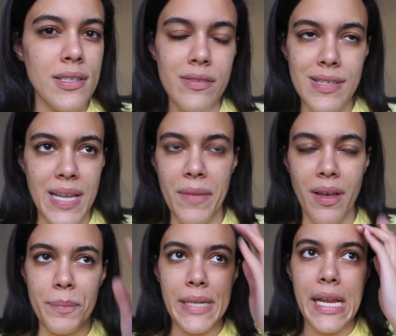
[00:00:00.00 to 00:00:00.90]
They're the same
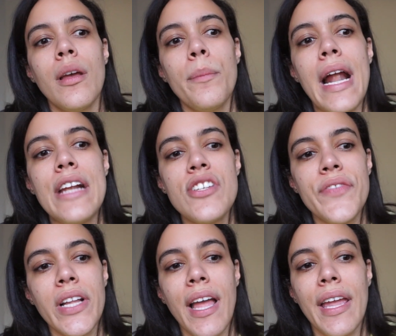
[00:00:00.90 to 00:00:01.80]
company, but I
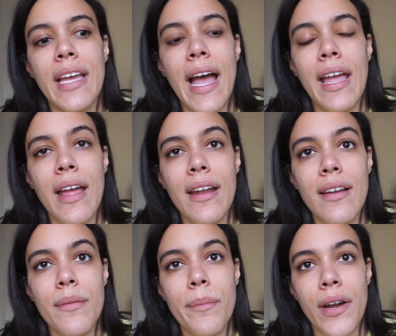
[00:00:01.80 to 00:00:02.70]
just feel like I
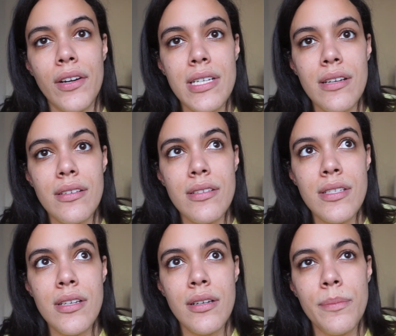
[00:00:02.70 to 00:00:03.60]
get better
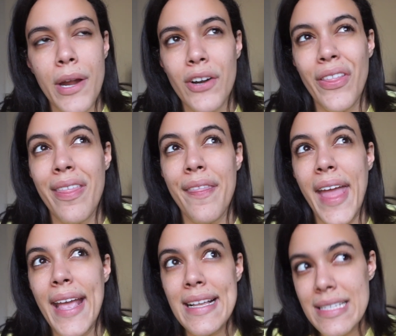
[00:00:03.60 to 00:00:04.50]
deals, better
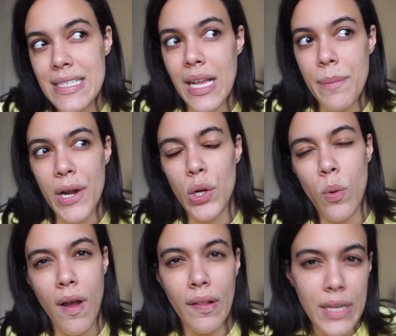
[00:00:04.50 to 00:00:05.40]
things, like better
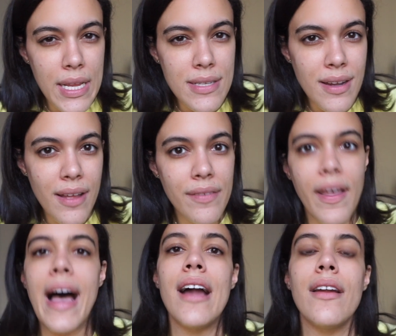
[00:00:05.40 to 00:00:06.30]
quality stuff
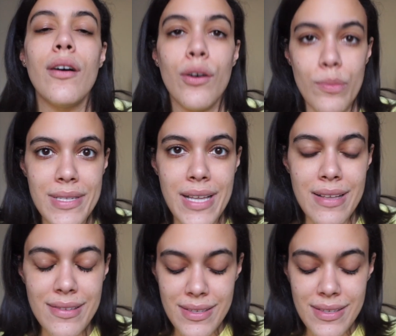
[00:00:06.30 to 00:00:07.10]
at HomeSense.